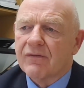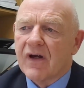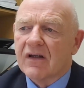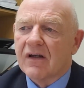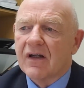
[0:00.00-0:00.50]

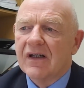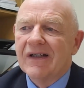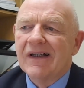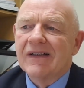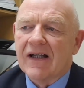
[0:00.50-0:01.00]
affected?
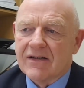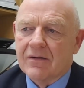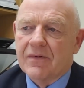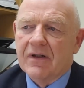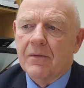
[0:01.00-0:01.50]
That's
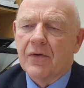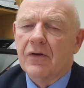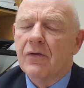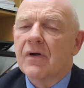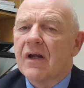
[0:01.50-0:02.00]
something I'm going to look